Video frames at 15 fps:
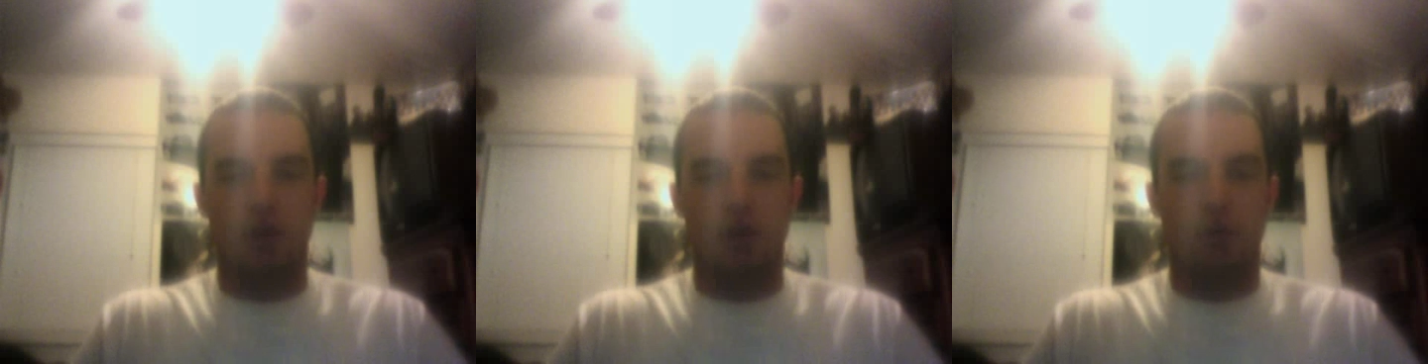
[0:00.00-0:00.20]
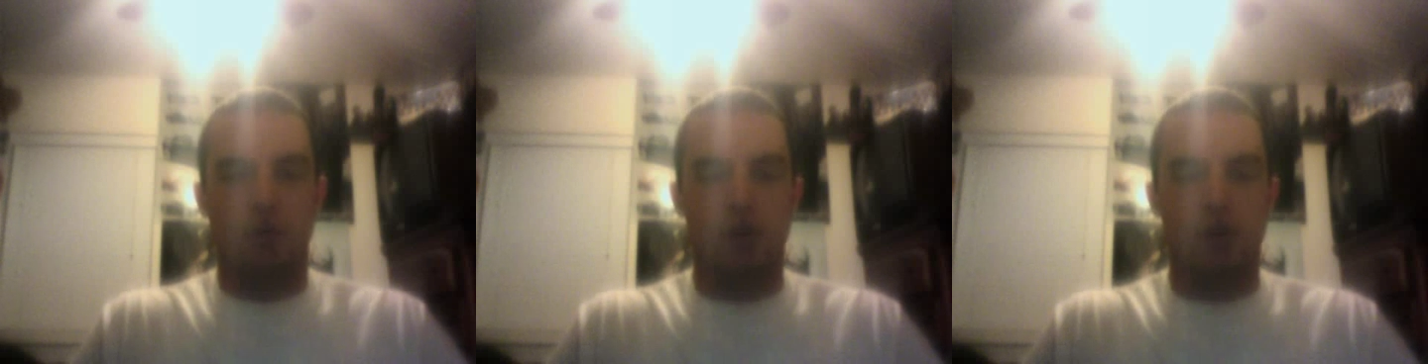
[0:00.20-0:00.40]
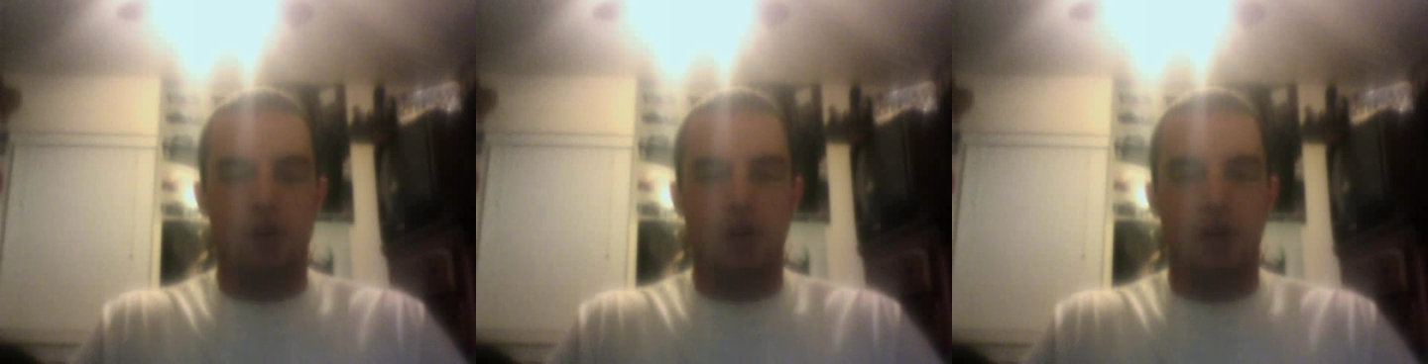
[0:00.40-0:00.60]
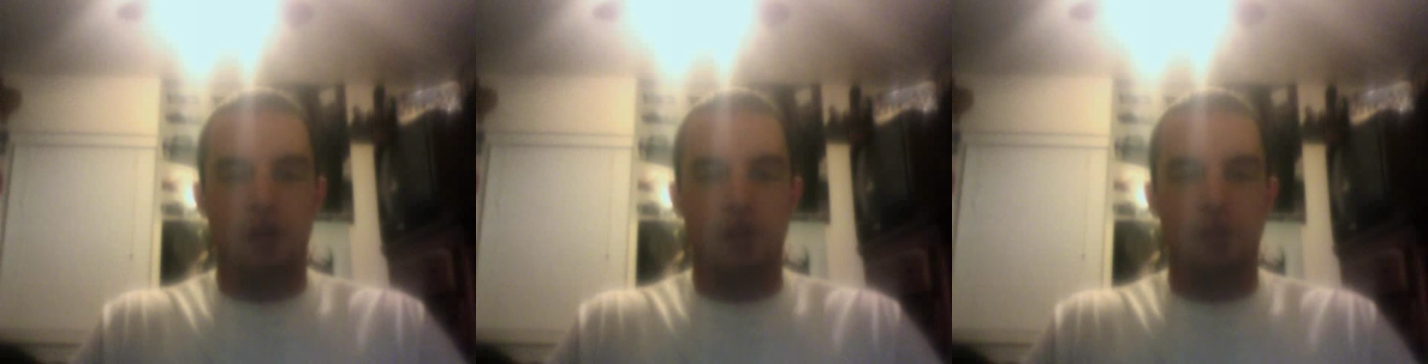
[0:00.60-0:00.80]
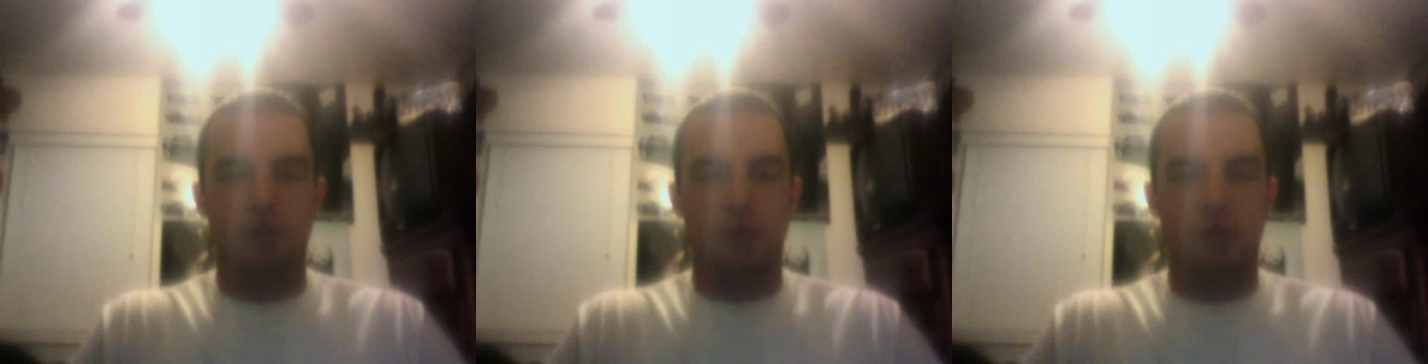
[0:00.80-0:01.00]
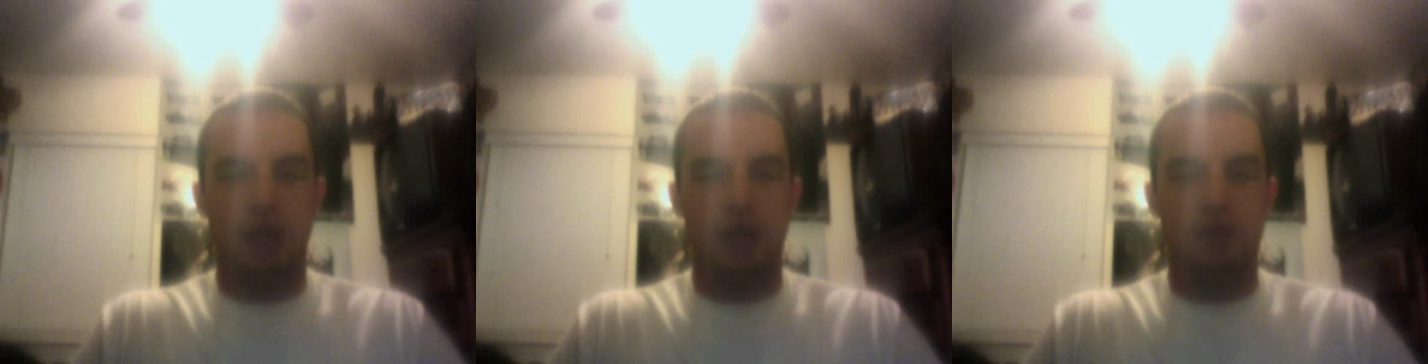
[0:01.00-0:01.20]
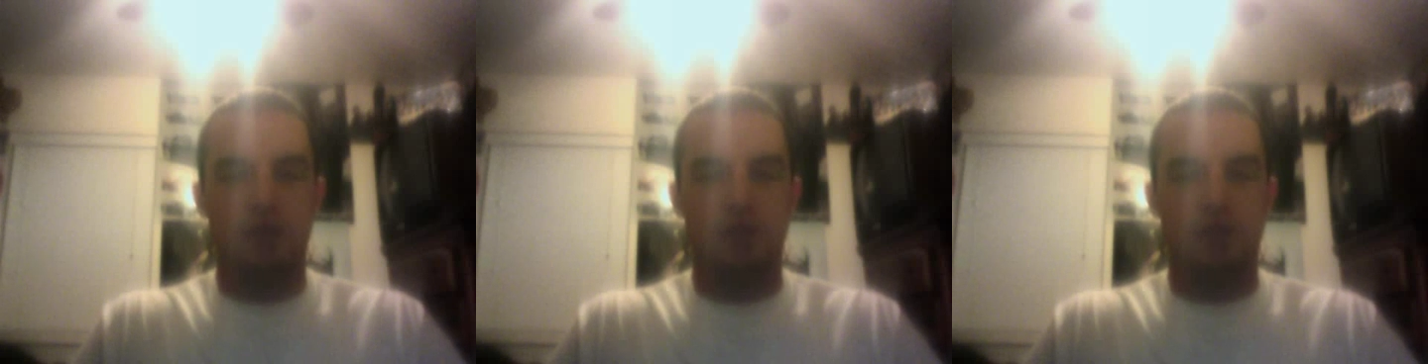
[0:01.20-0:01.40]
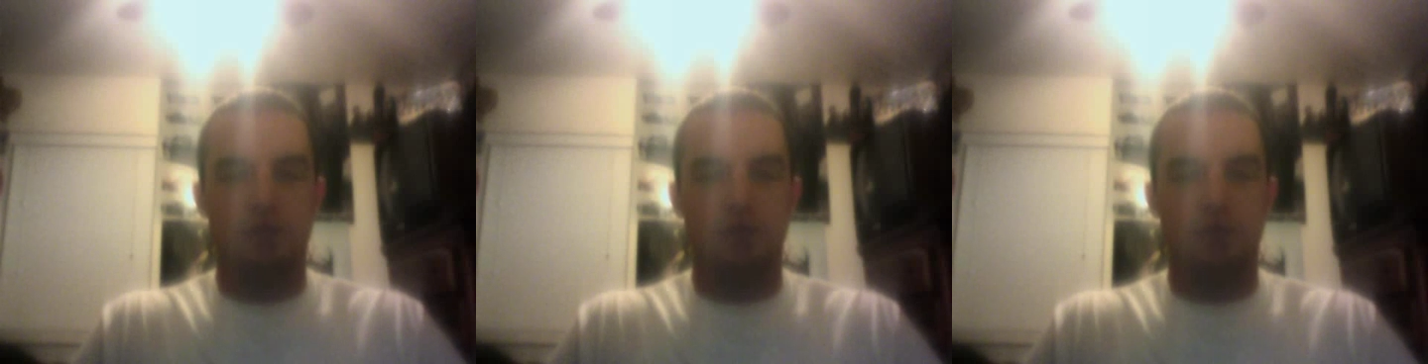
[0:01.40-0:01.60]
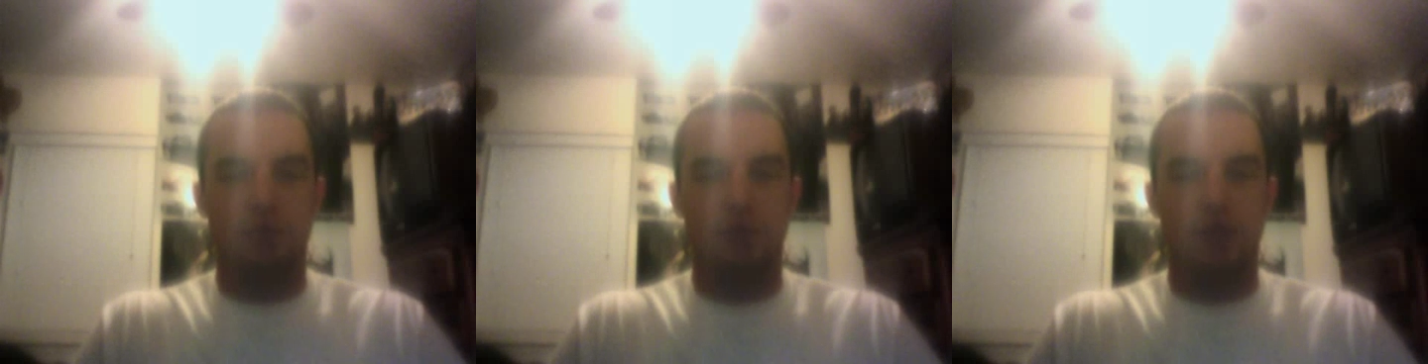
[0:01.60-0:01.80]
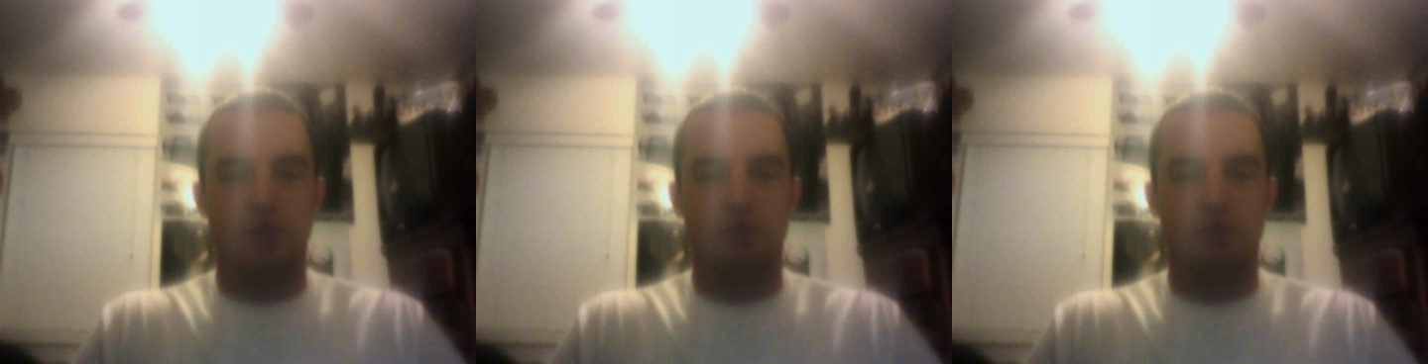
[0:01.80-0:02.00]
Whether or not this passes will
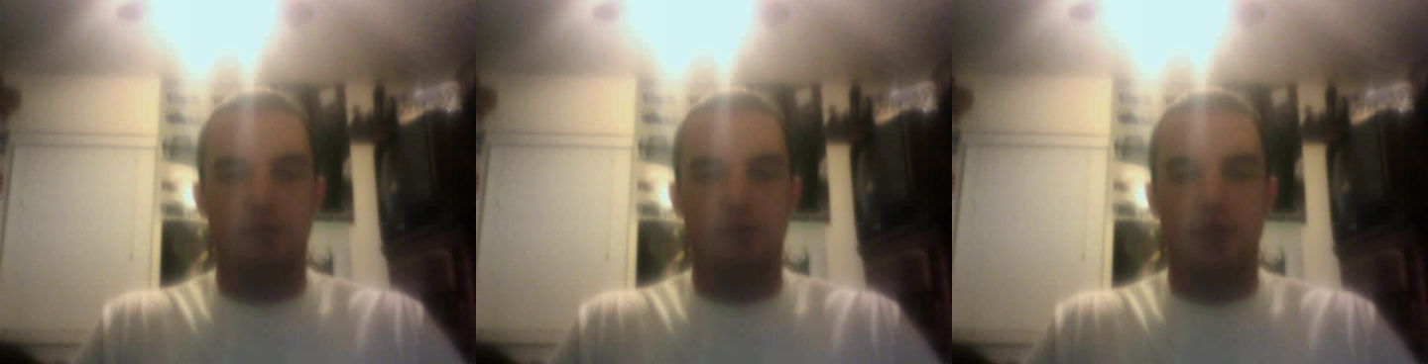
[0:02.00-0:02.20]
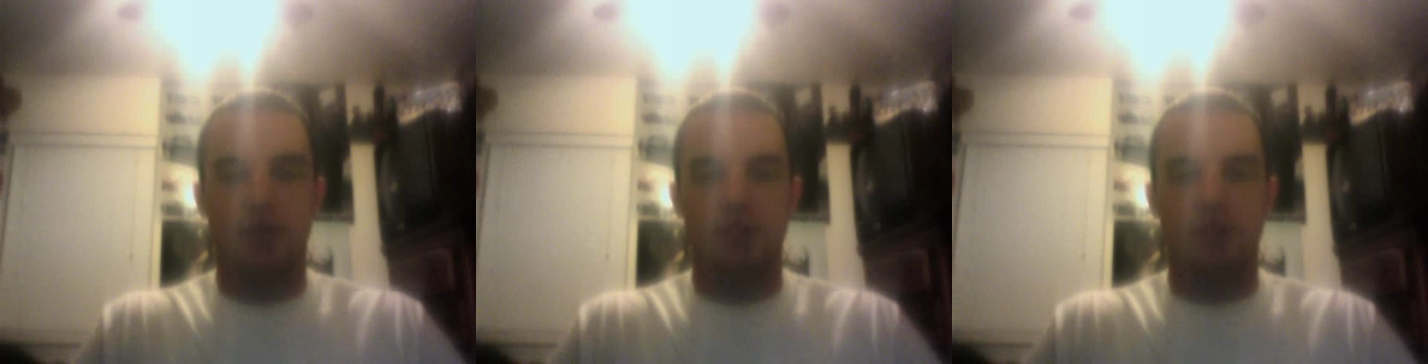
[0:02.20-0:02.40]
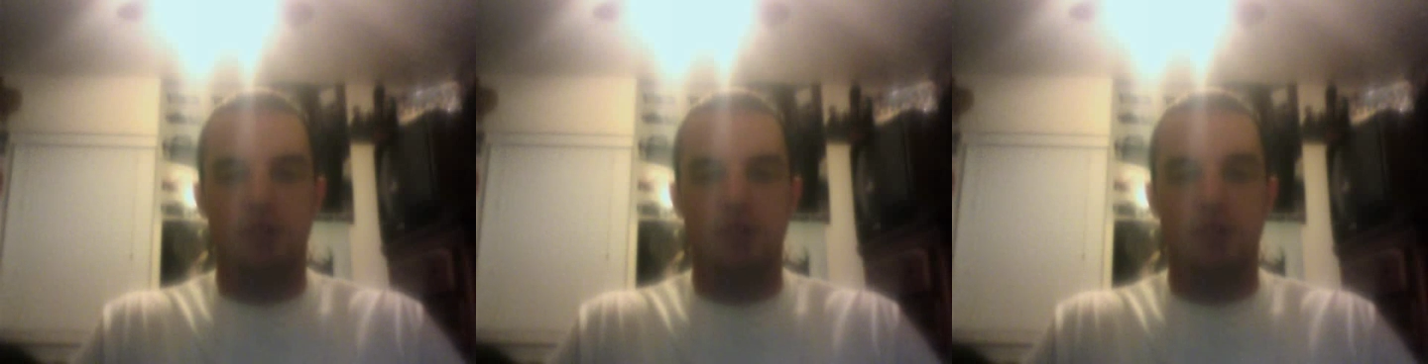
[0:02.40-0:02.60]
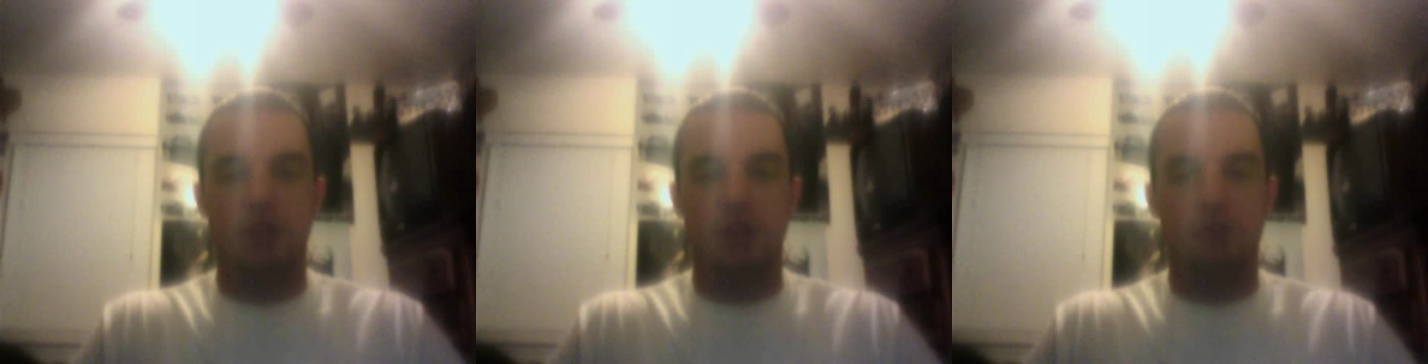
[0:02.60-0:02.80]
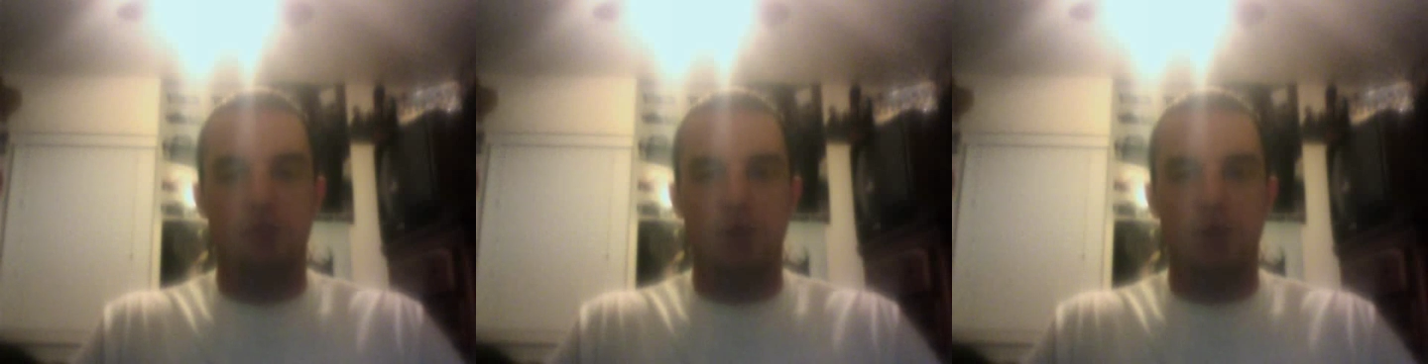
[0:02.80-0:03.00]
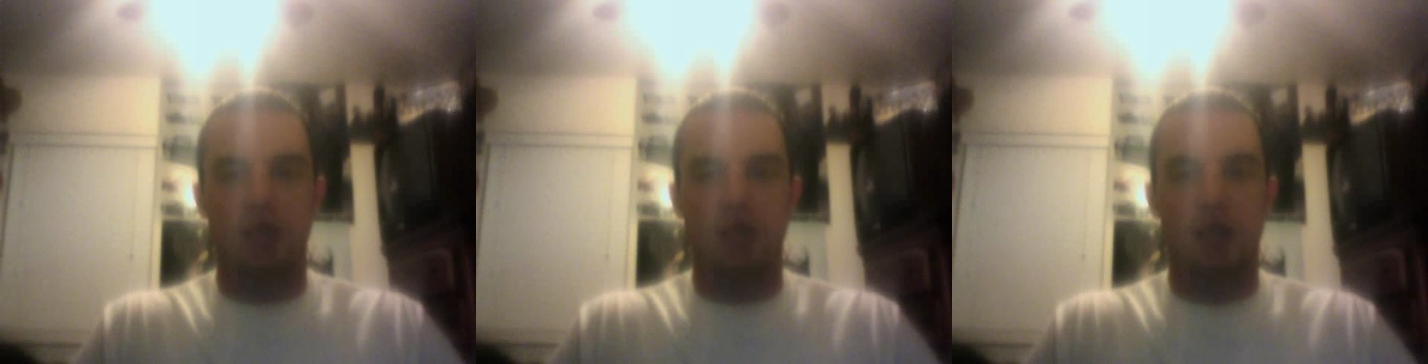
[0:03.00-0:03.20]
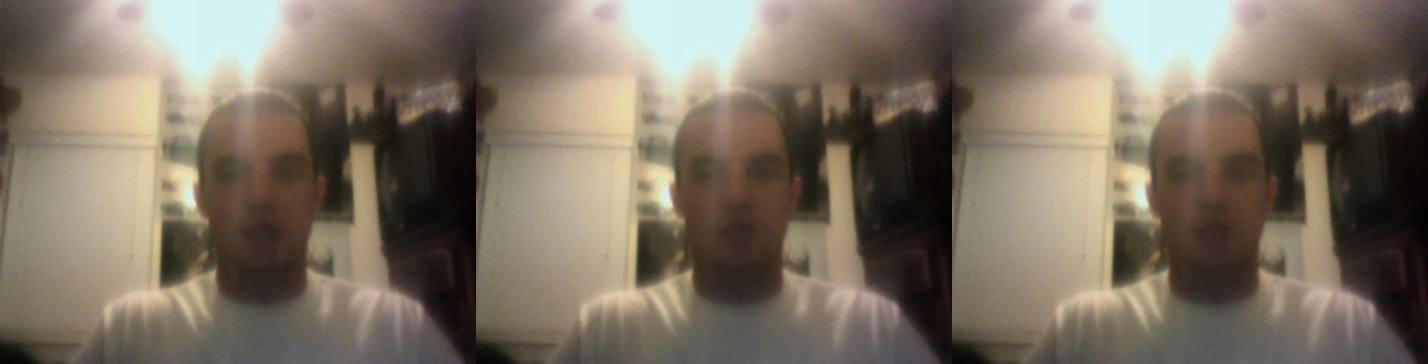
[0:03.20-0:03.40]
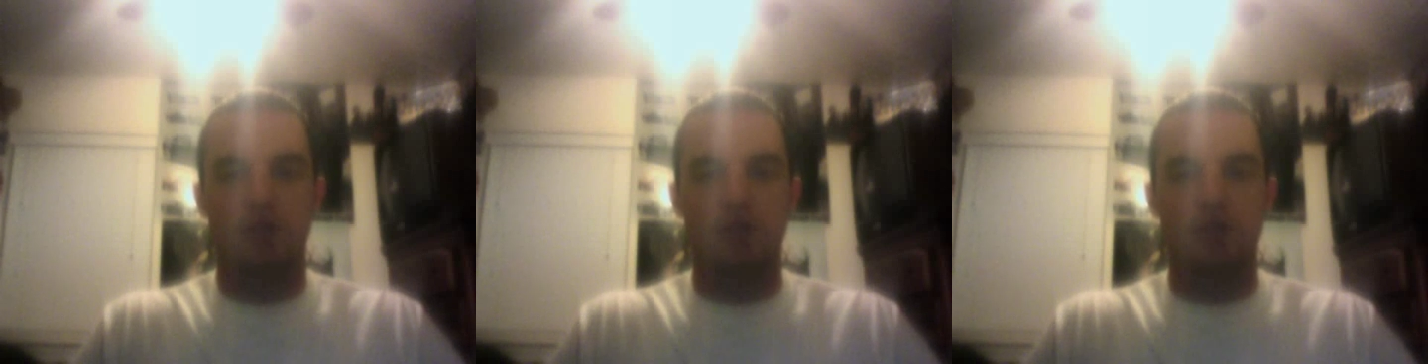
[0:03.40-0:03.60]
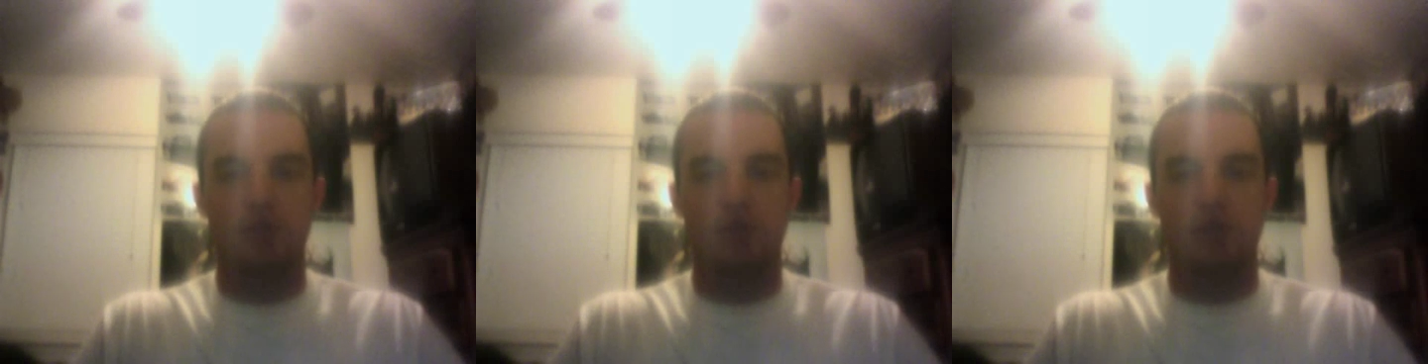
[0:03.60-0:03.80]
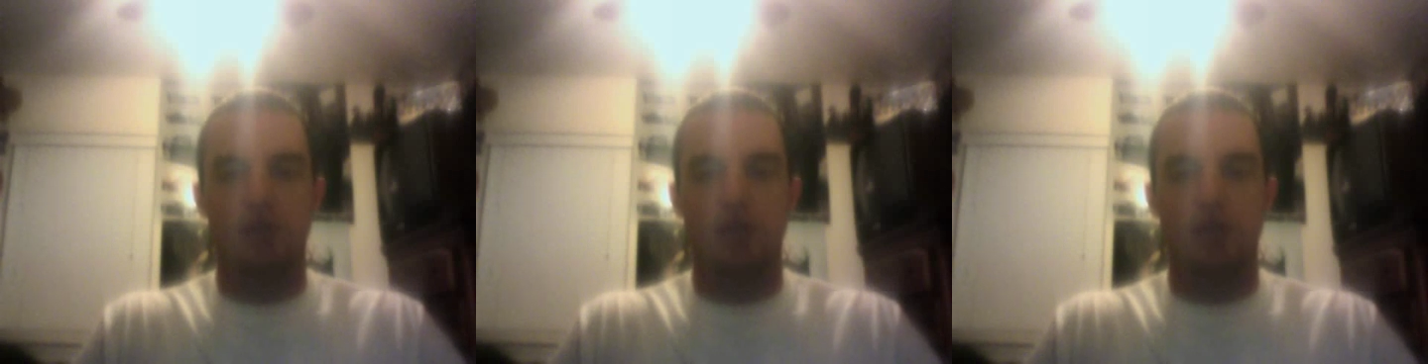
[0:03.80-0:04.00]
be a reflection on the government and its newly